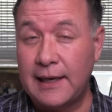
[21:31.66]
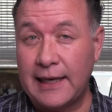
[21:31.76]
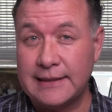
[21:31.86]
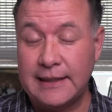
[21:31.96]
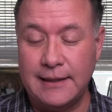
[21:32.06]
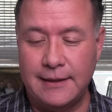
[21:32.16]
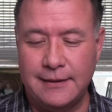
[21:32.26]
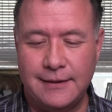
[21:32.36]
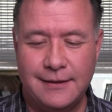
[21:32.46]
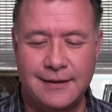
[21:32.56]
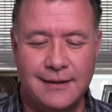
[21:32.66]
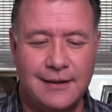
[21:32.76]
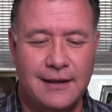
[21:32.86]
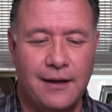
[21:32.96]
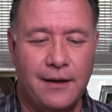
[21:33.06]
19.
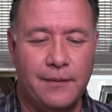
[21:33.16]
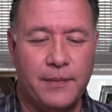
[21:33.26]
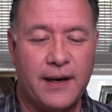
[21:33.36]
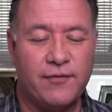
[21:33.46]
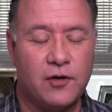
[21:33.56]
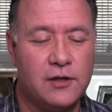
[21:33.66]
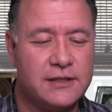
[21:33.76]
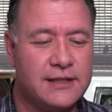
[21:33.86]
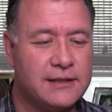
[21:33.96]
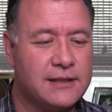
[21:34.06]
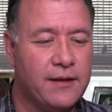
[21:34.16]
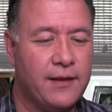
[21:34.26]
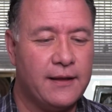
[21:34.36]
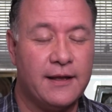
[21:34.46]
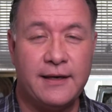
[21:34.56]
but I've learned since then
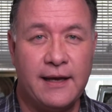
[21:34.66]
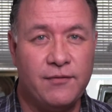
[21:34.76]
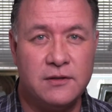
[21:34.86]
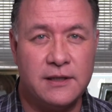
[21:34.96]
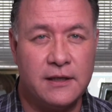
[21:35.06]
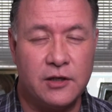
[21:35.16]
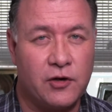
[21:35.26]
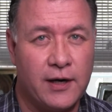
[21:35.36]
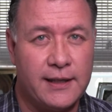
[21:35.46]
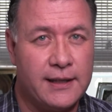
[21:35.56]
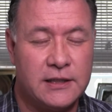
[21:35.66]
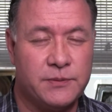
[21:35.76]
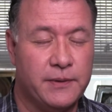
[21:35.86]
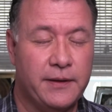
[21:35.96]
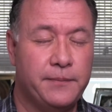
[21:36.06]
that the devil didn't create
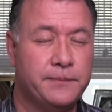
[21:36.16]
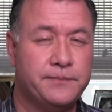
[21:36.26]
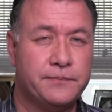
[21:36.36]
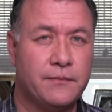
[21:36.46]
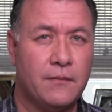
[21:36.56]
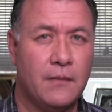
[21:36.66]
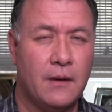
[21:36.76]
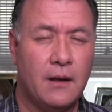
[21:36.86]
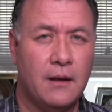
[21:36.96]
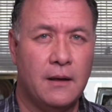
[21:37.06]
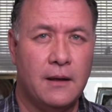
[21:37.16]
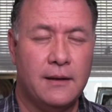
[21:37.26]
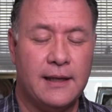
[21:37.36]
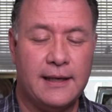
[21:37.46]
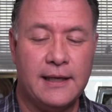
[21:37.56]
Ishmael.
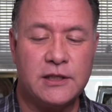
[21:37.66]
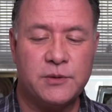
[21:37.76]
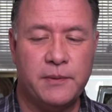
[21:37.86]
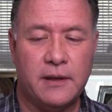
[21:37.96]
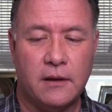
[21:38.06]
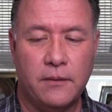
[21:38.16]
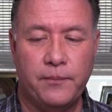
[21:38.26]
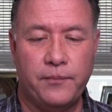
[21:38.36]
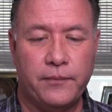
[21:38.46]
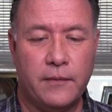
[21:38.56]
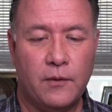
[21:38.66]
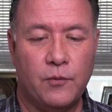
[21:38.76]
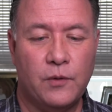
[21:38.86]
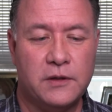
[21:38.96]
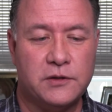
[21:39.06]
That Ishmael
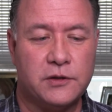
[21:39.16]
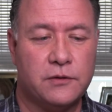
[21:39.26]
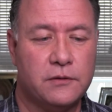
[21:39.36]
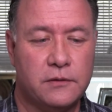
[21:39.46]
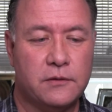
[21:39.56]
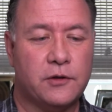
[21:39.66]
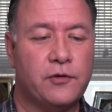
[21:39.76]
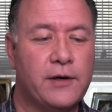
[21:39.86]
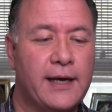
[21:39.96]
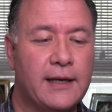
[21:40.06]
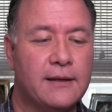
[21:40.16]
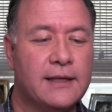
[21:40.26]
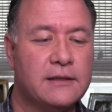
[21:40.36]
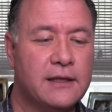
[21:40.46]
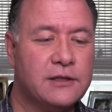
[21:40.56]
was created,
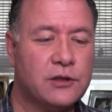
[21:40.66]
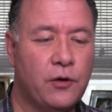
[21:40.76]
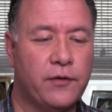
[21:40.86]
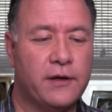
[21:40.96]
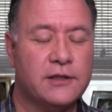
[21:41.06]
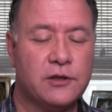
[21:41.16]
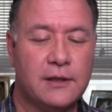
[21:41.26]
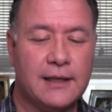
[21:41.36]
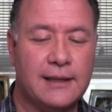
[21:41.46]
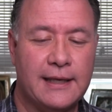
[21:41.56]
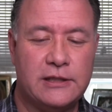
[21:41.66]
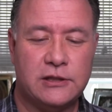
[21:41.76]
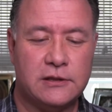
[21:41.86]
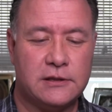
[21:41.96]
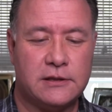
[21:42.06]
let, let's go there, let's go to
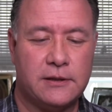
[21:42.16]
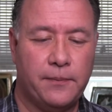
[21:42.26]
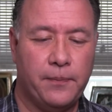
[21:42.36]
Galatians.